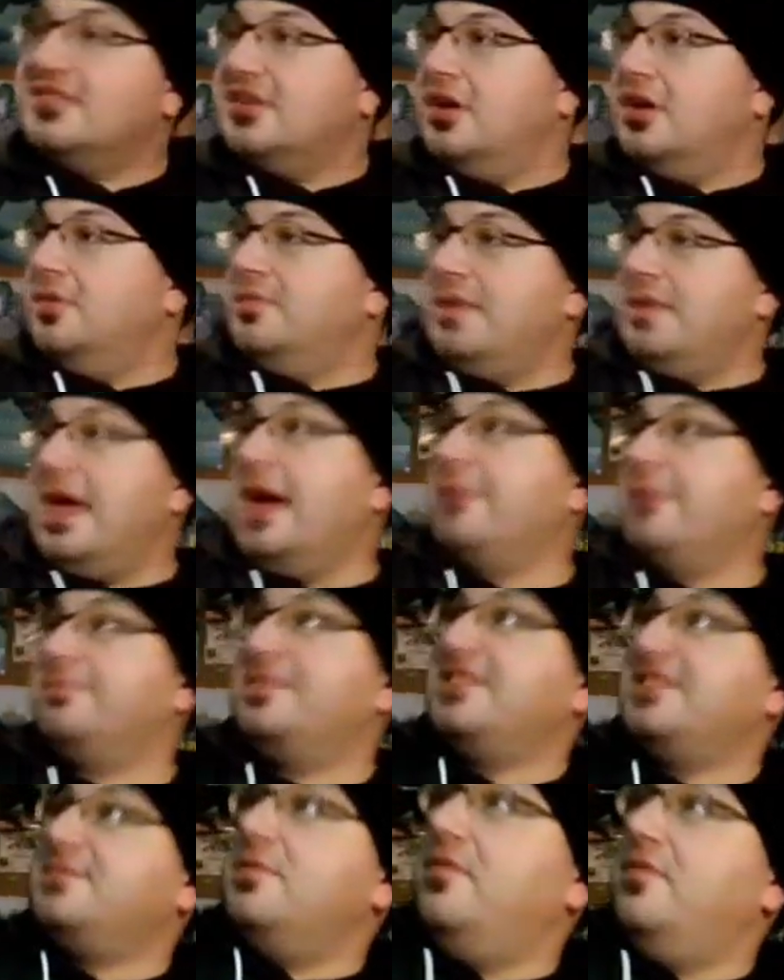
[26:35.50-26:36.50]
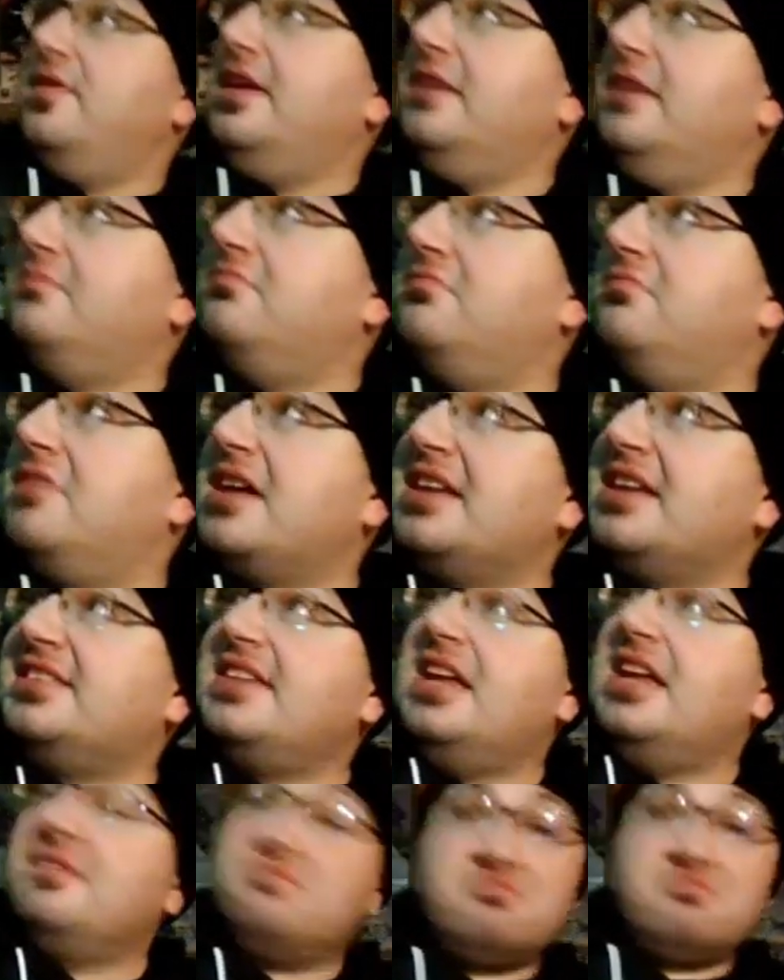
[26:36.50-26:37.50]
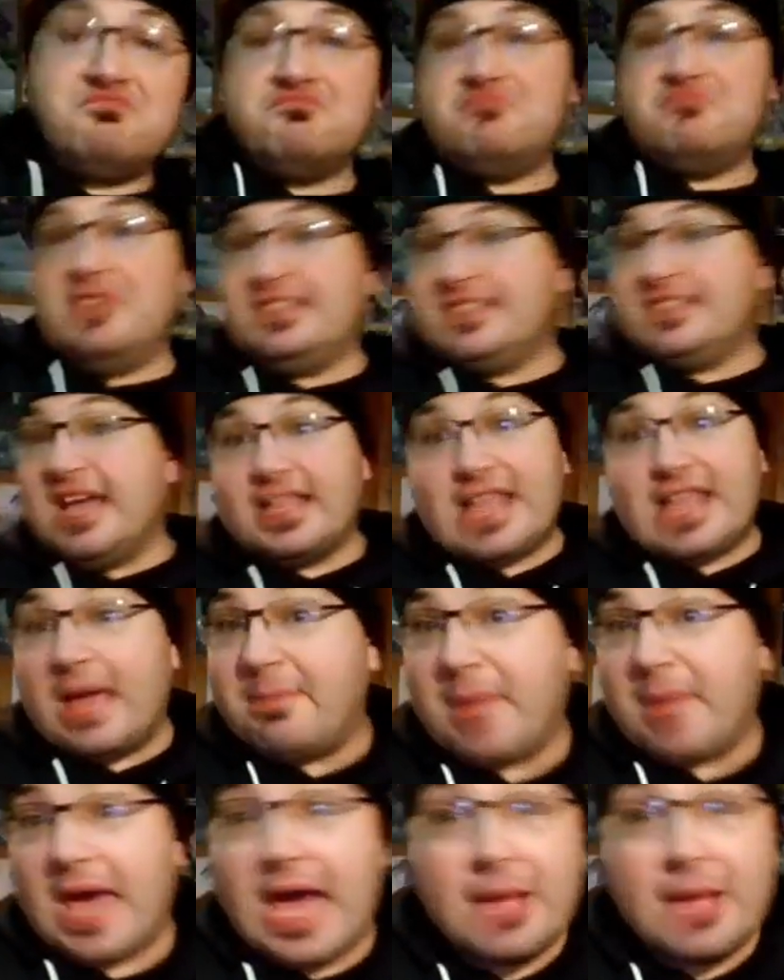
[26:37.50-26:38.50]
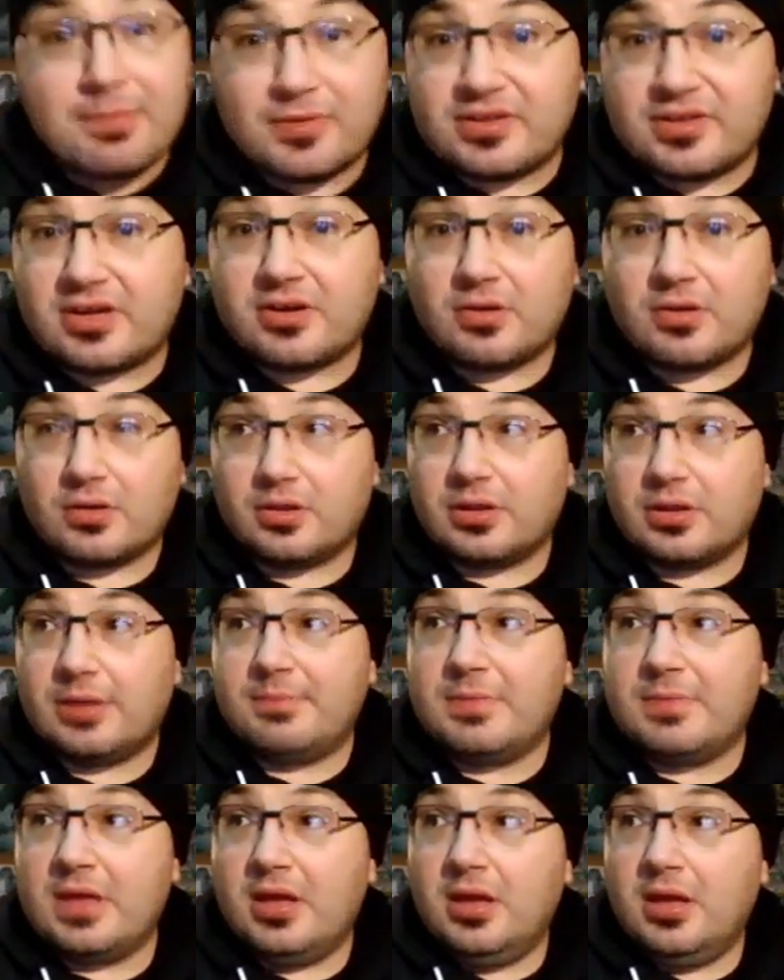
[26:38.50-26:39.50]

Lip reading: So yeah, this movie, like I said, is not that bad particularly.